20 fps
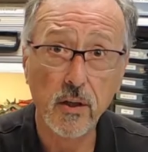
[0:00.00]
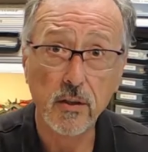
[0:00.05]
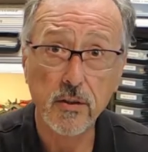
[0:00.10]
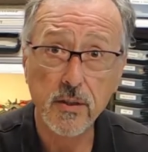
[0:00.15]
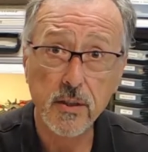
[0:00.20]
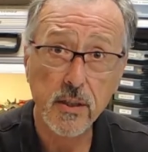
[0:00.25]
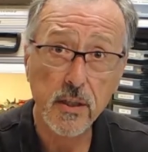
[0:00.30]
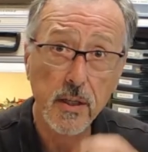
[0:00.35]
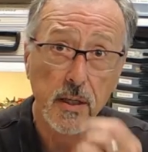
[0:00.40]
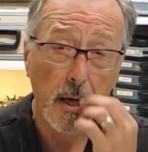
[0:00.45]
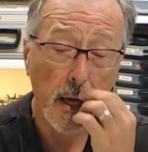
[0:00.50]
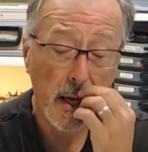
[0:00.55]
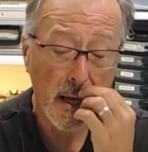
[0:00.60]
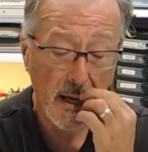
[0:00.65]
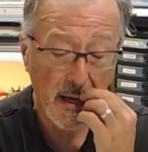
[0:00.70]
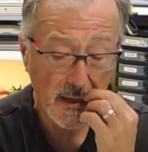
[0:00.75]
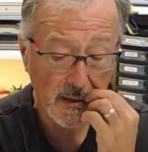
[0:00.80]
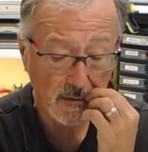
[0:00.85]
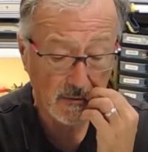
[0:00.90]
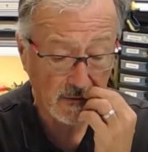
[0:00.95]
R C
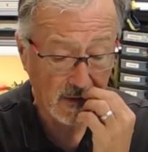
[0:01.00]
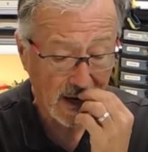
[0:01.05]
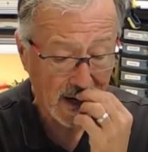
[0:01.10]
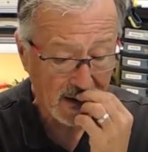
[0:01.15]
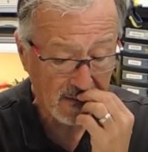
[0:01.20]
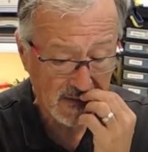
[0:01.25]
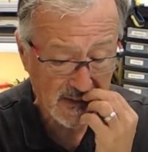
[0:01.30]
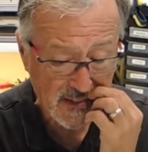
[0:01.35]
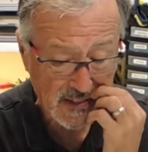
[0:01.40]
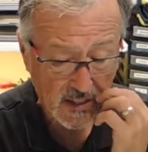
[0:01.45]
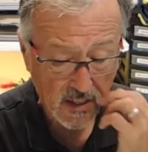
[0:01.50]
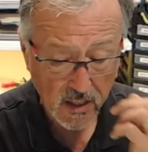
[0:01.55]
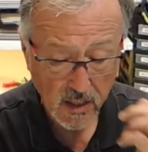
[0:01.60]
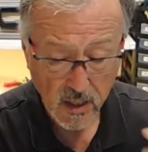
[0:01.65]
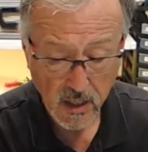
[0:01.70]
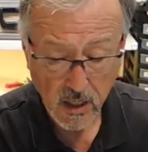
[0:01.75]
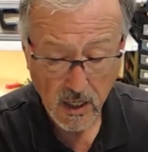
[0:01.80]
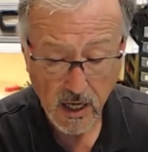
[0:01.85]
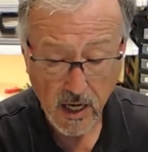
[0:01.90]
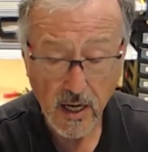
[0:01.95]
and crafts.
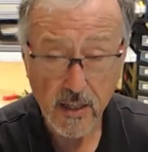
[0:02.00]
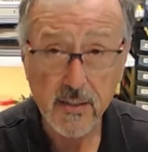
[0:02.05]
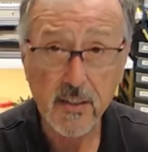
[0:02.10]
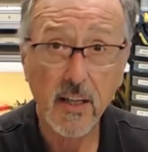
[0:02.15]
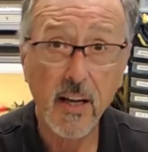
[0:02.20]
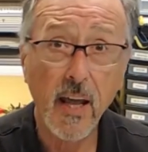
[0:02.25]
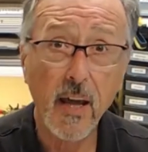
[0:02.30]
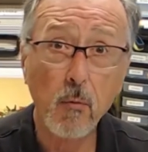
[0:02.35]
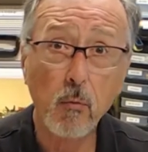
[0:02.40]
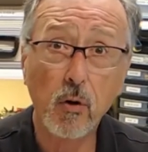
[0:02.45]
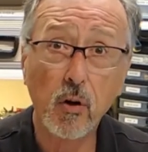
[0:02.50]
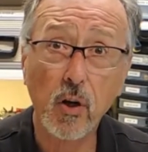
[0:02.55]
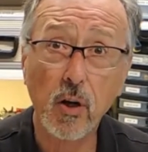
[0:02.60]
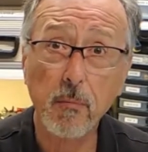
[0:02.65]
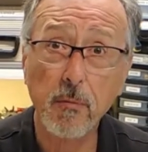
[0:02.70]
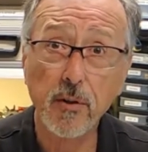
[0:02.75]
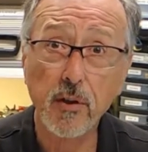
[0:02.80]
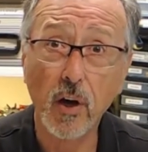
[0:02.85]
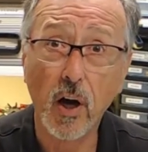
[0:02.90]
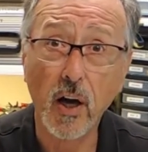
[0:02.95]
Uh, today we're
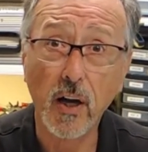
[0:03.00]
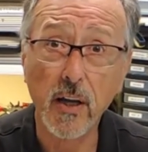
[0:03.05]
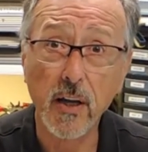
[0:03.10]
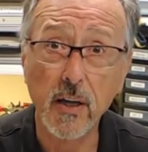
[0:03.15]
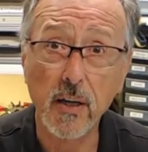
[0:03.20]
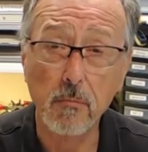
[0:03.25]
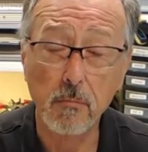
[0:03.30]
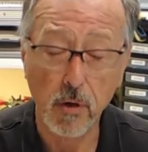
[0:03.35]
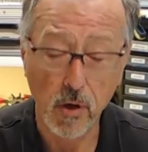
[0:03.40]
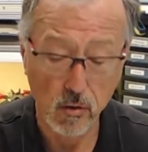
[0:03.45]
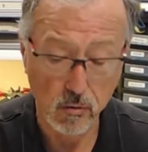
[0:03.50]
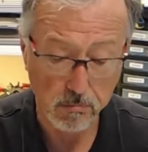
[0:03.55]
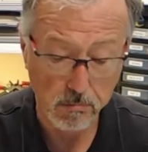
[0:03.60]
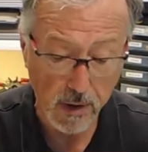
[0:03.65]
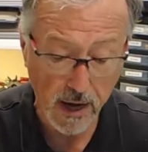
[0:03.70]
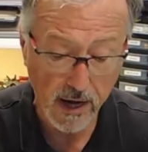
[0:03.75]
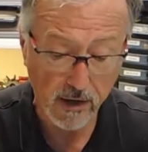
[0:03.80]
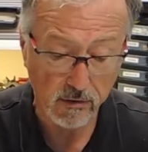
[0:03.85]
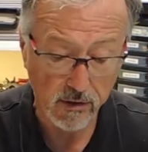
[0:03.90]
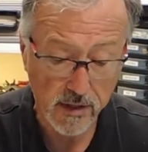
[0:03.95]
going to be talking about
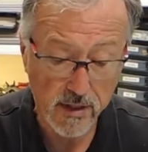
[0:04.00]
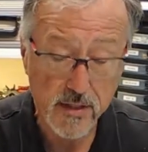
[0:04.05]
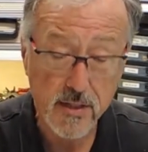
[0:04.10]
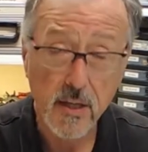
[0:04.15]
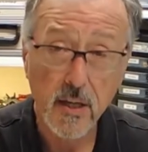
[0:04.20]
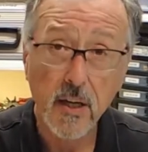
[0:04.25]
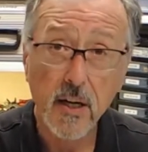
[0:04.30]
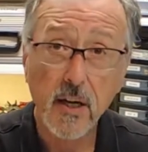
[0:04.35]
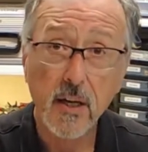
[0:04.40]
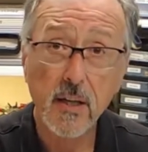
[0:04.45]
batteries.